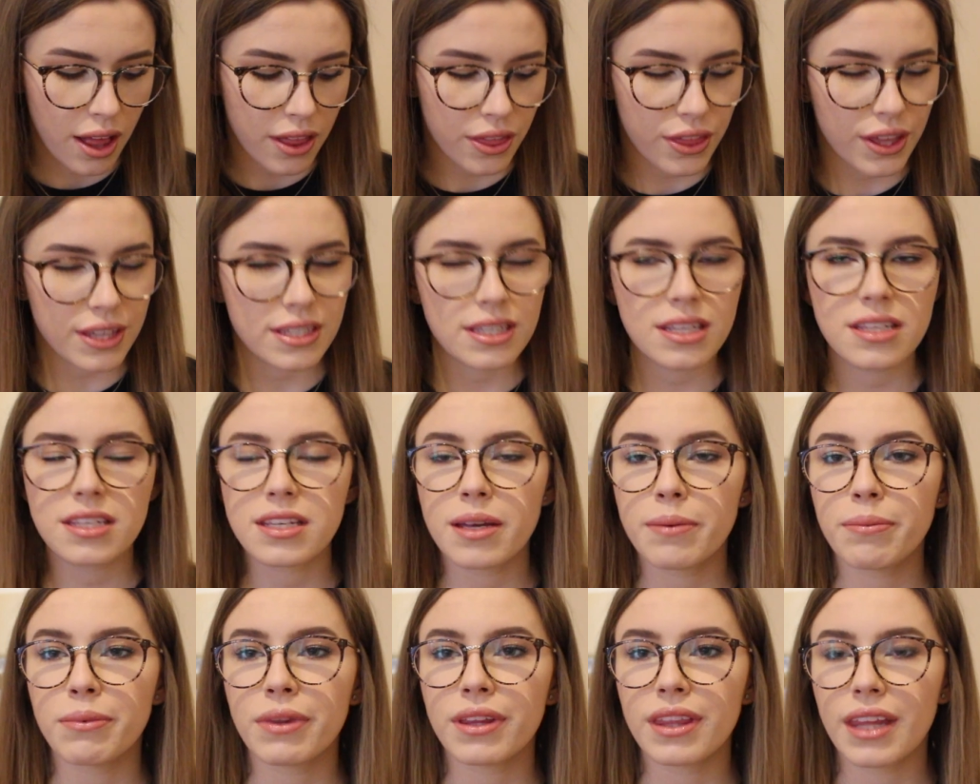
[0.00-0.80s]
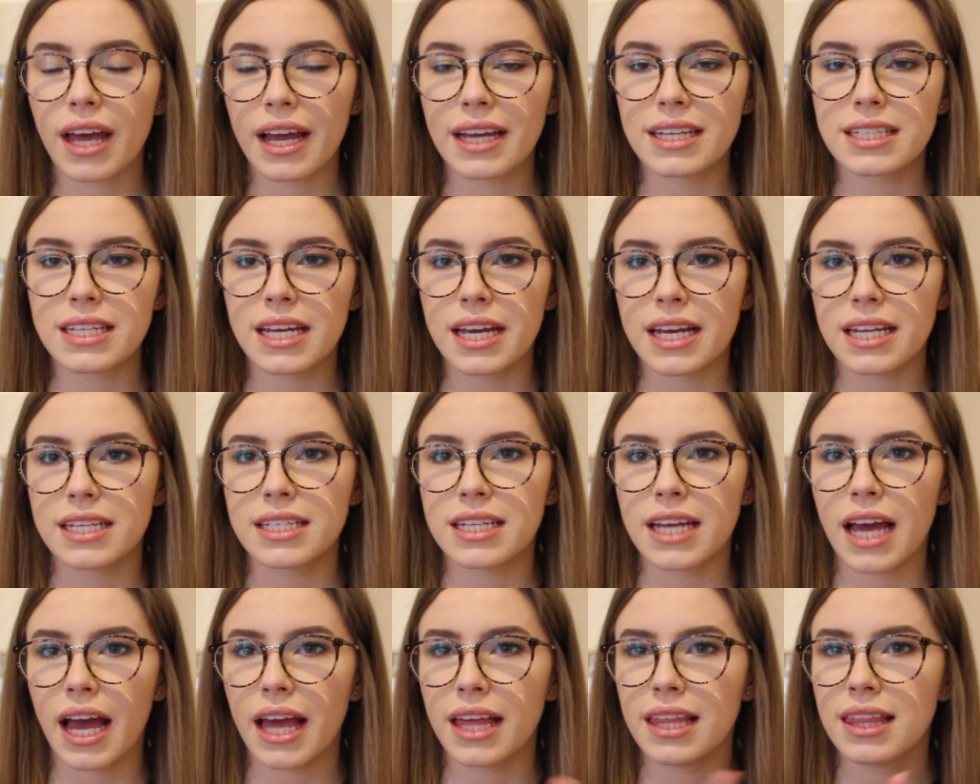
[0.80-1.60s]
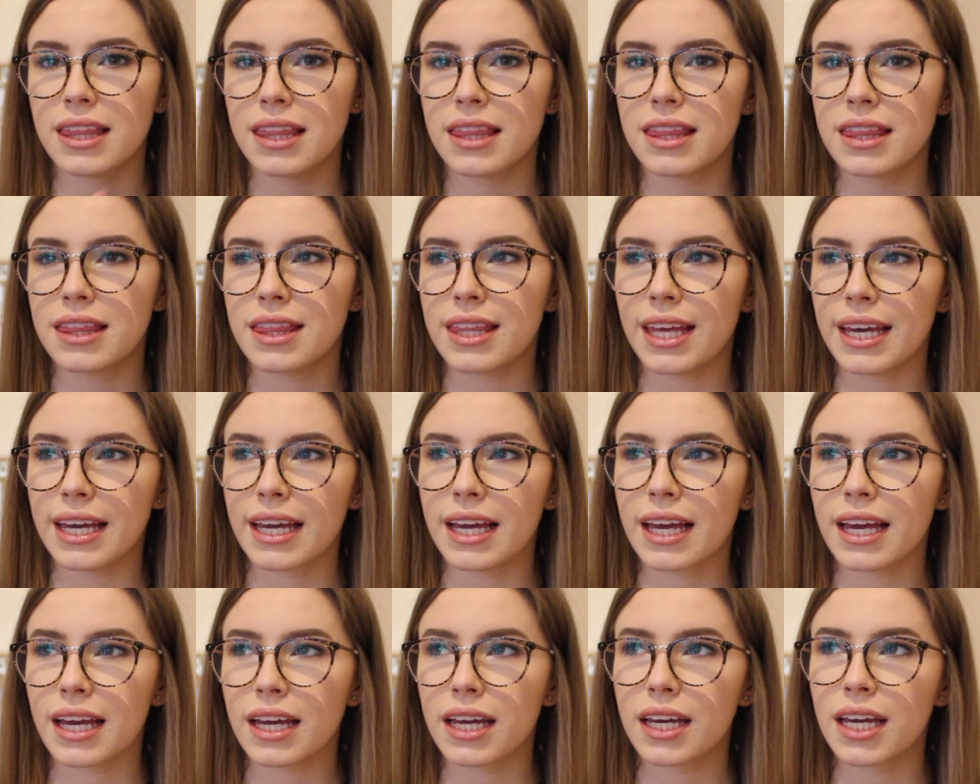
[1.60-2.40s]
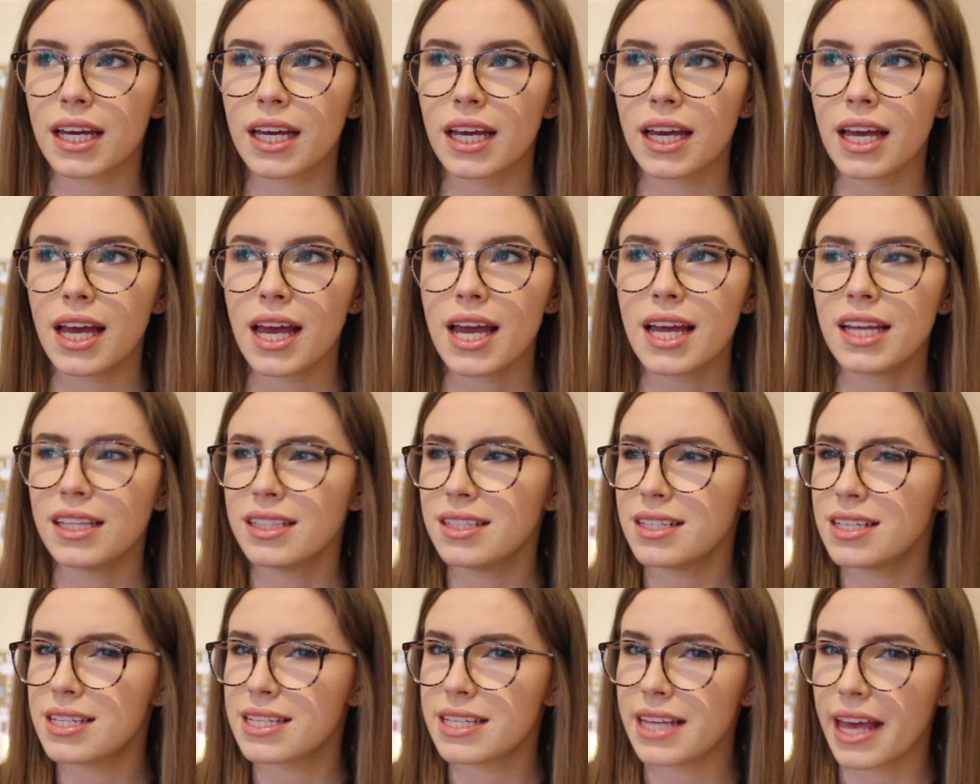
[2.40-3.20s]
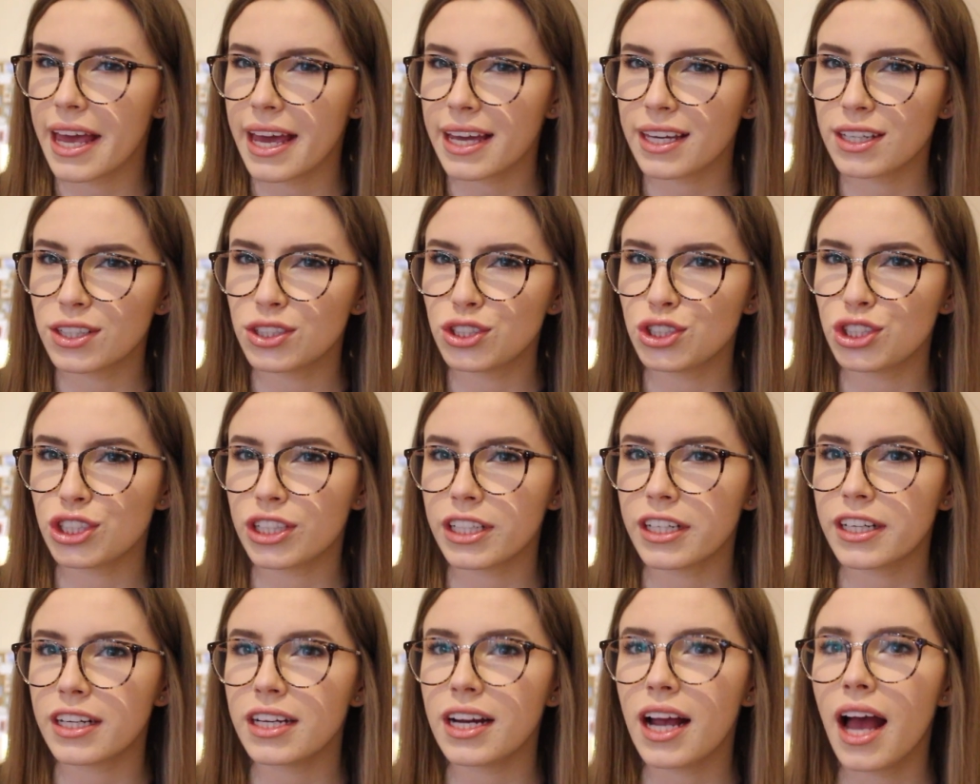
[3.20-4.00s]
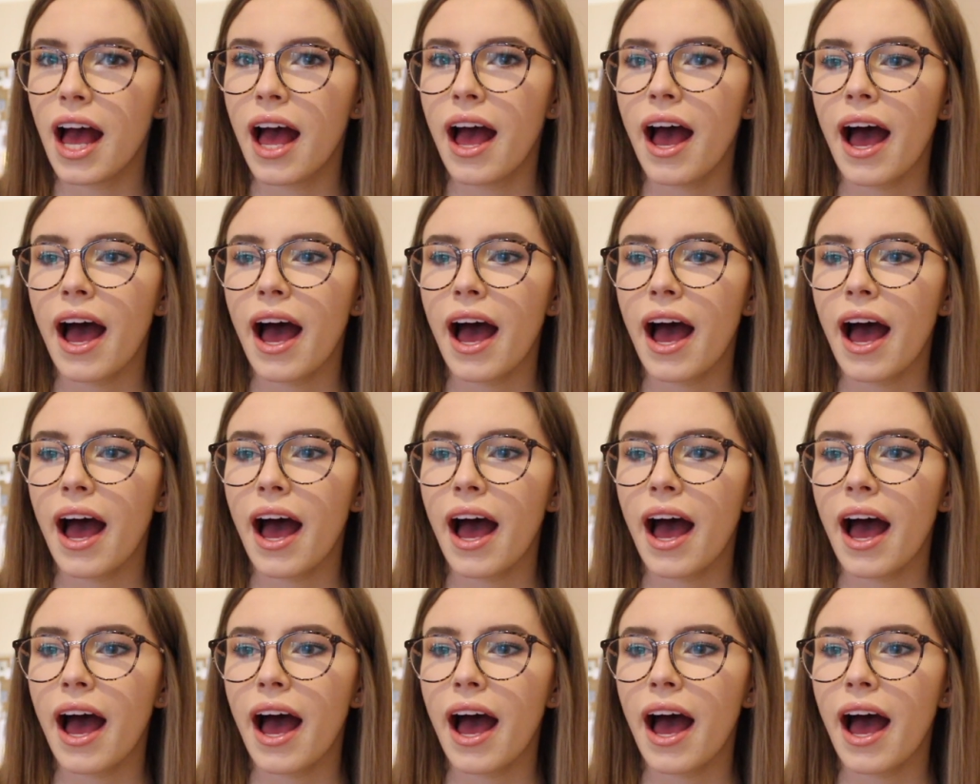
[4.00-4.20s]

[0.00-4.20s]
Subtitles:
This is something that I did, I think, in second year.